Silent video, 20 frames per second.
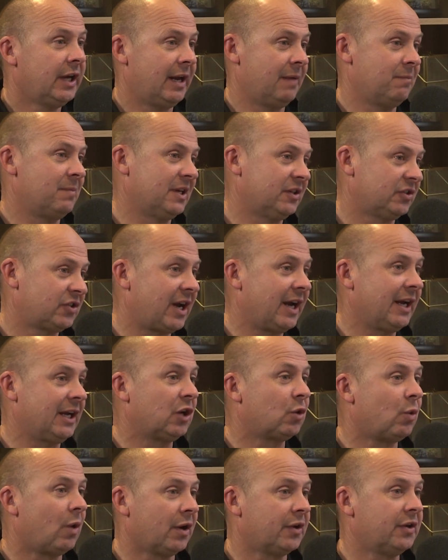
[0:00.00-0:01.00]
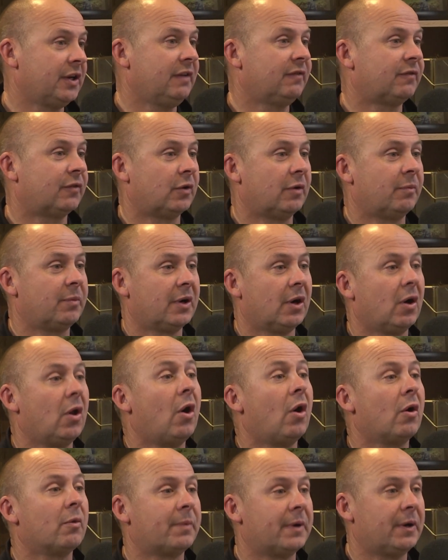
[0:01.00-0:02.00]
and maintain quality for a
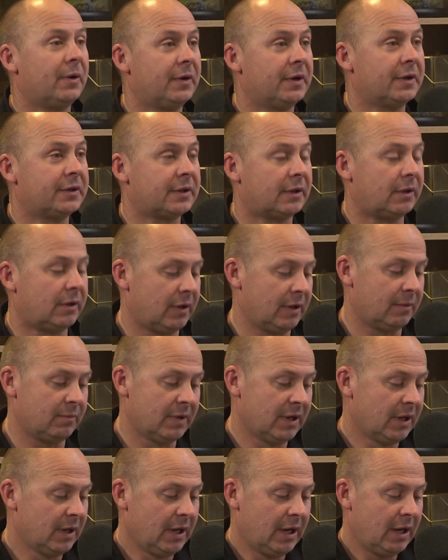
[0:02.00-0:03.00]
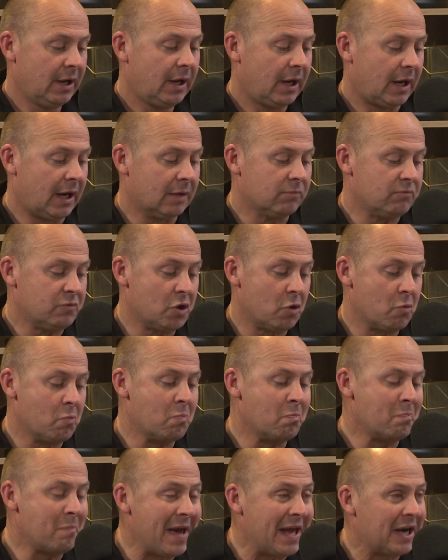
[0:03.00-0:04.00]
prolonged period of time um, you know
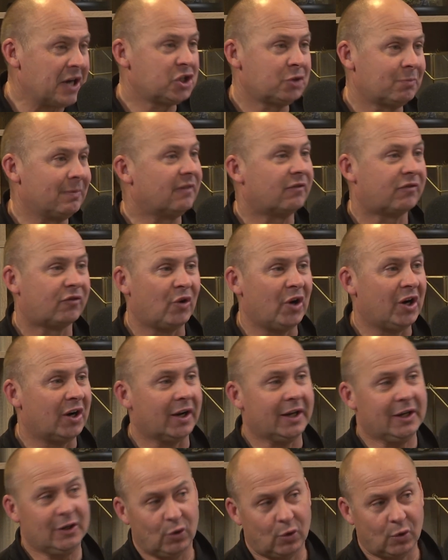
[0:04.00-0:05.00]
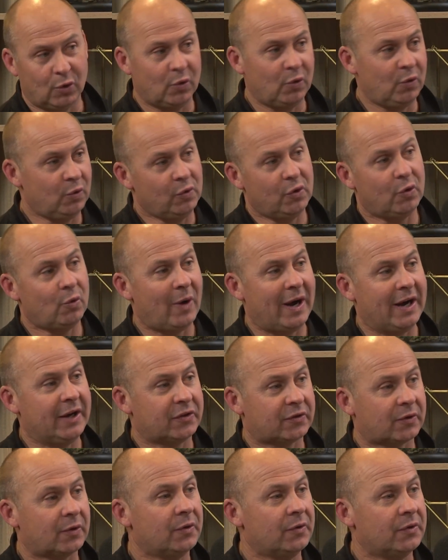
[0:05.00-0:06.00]
management friendly all the way
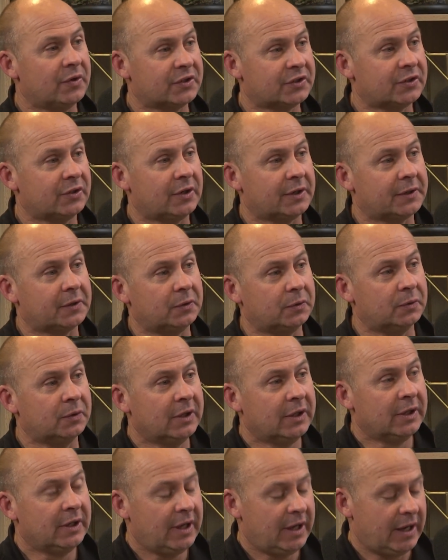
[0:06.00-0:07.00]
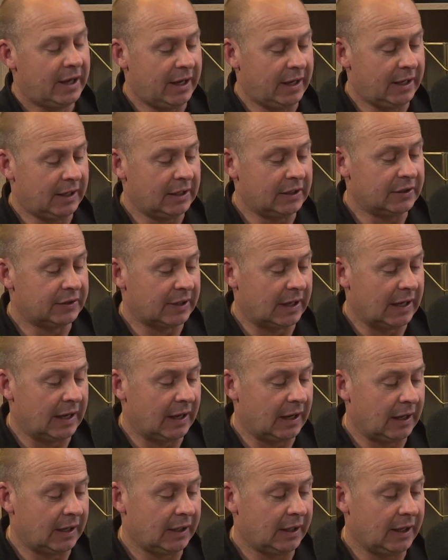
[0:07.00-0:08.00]
through the cycle and
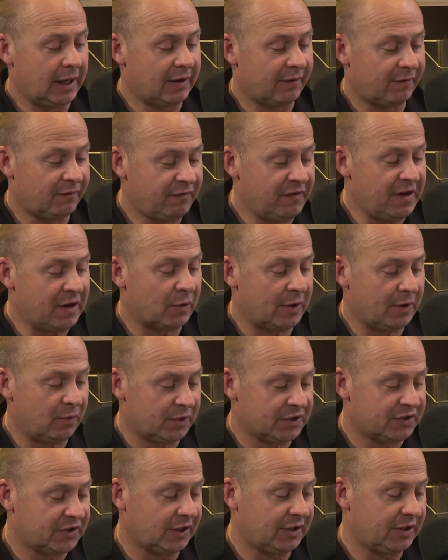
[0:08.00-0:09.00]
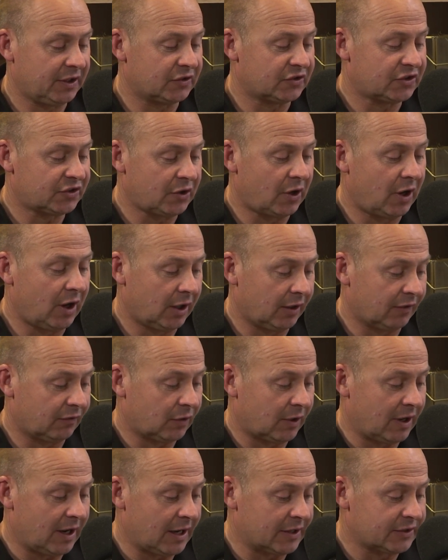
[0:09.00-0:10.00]
uh, and a very resilient style of
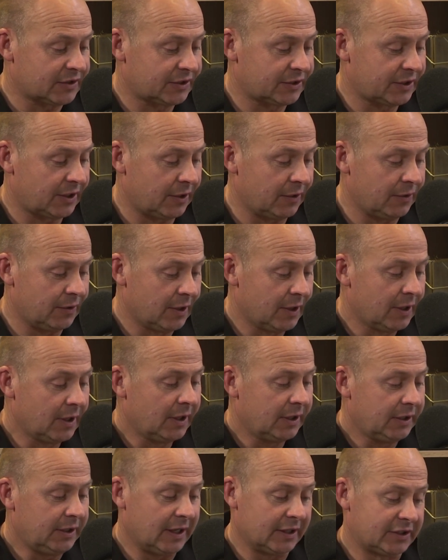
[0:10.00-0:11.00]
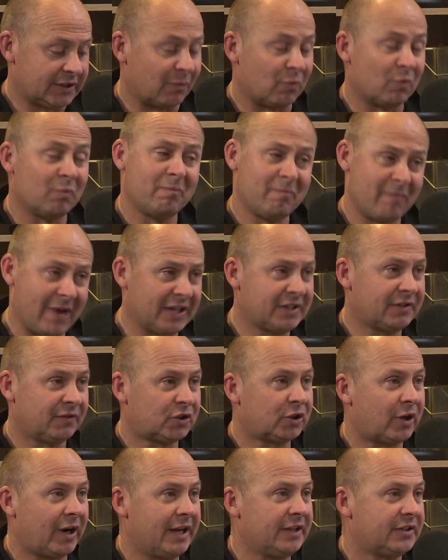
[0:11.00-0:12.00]
grass. So, yeah, some massive
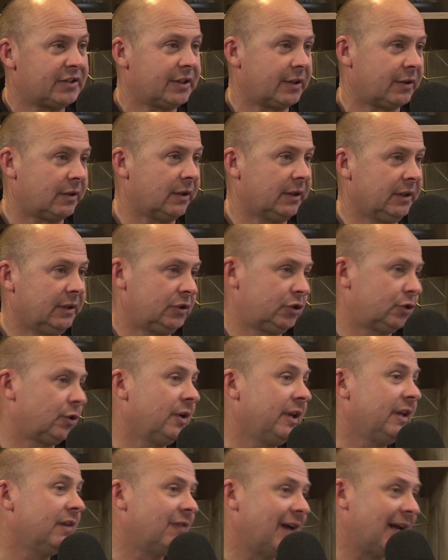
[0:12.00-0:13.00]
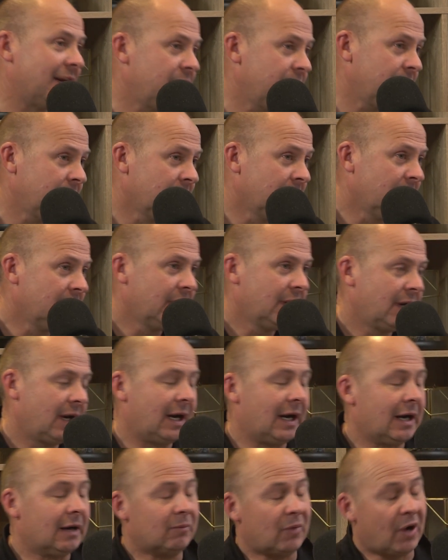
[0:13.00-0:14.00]
traits that I truly value.
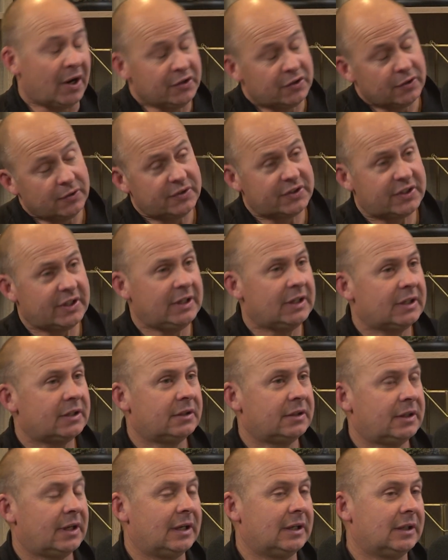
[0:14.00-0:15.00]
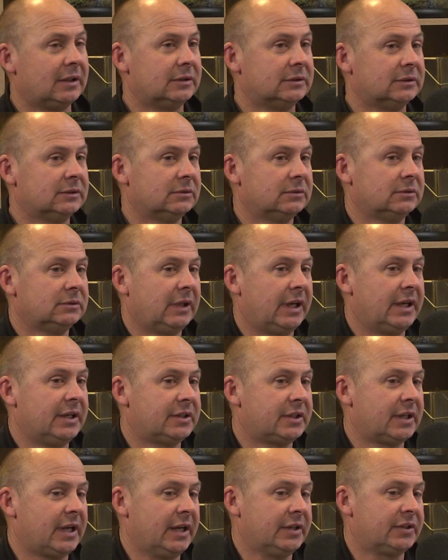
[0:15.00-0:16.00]
Um, I do see it uh,
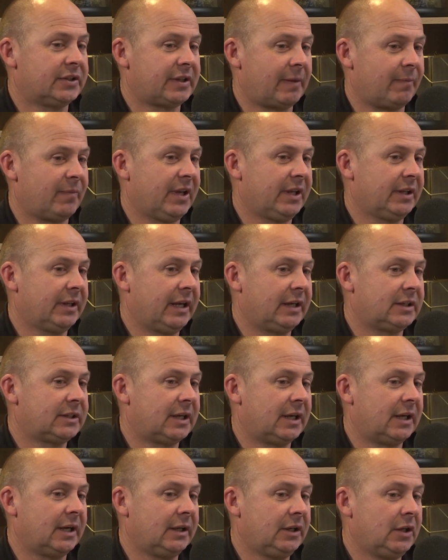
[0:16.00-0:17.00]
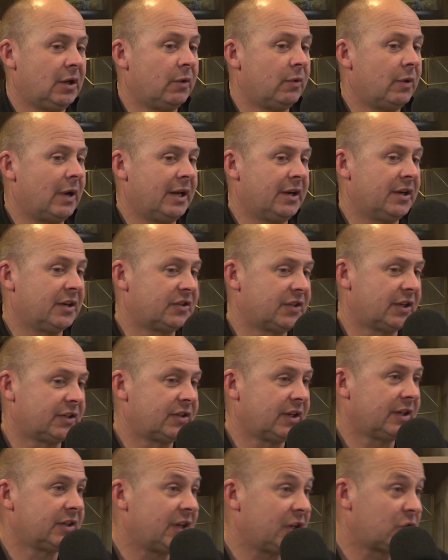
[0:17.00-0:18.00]
as as something that uh, you know an
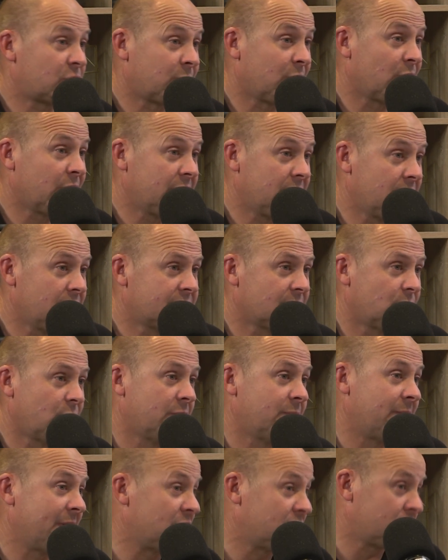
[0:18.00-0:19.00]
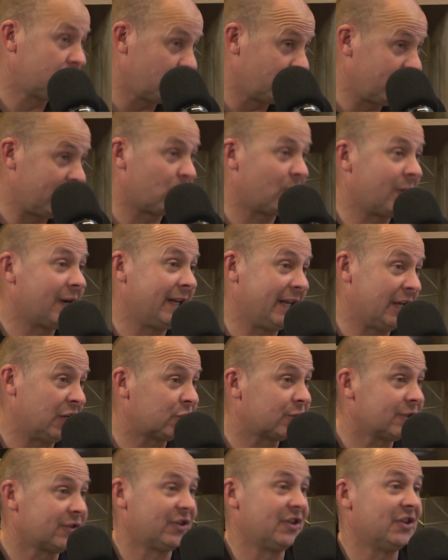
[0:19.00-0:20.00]
existing tetraploid user would be should be really
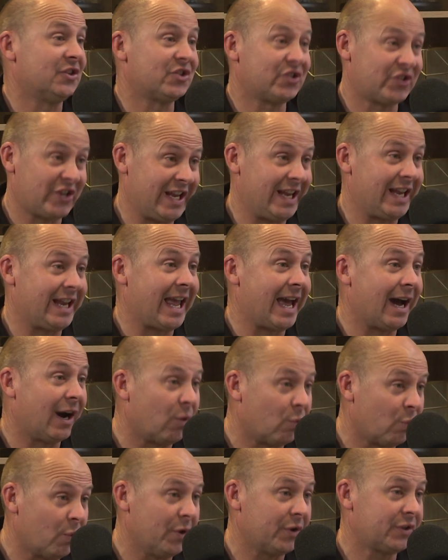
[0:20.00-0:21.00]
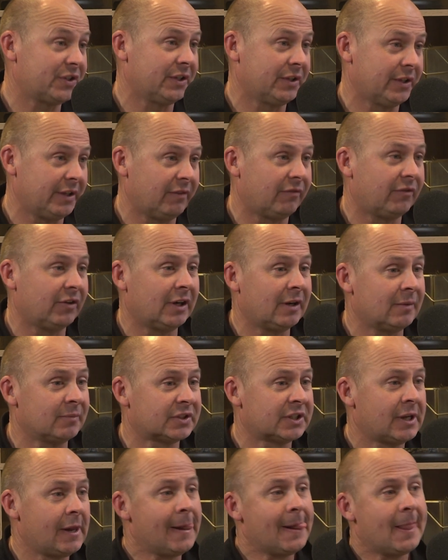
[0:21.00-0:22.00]
interested in seeing how it works in their
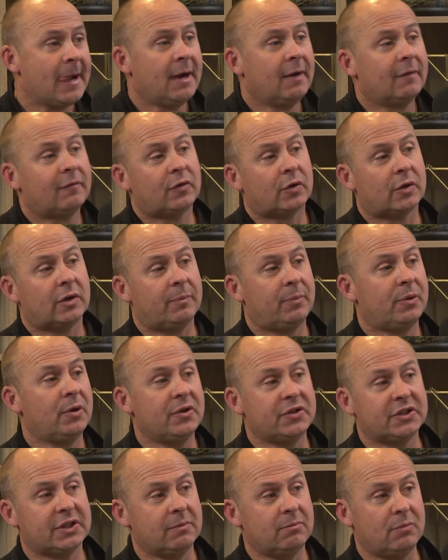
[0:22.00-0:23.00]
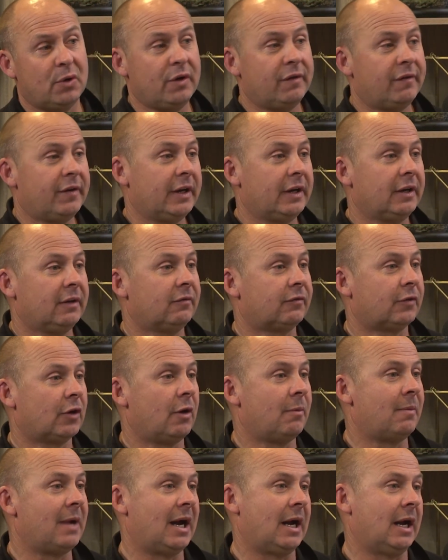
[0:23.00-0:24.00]
farms. For a person moving
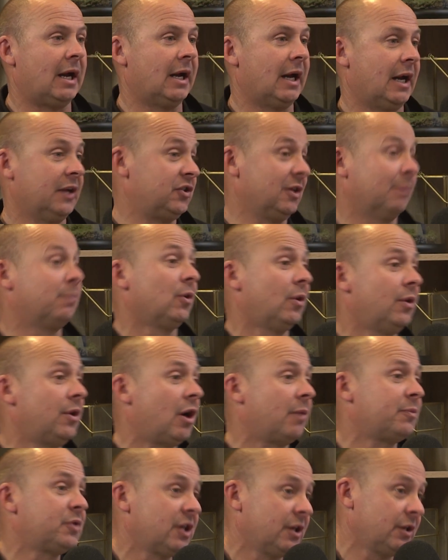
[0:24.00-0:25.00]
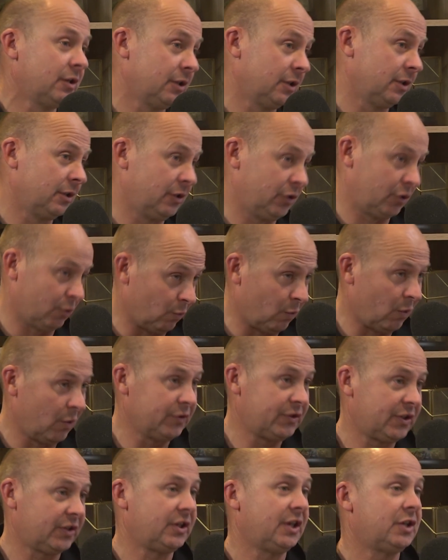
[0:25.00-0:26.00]
from a, a diploid option
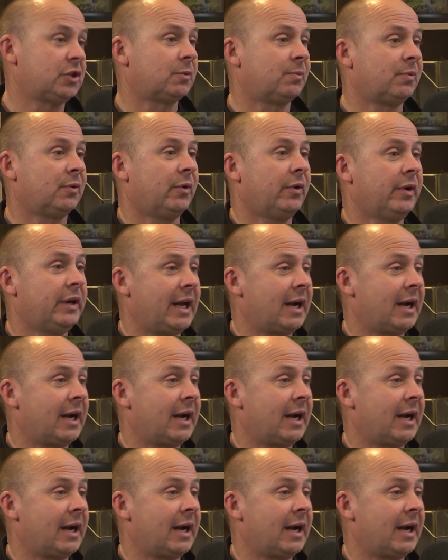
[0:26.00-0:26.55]
towards a tetraploid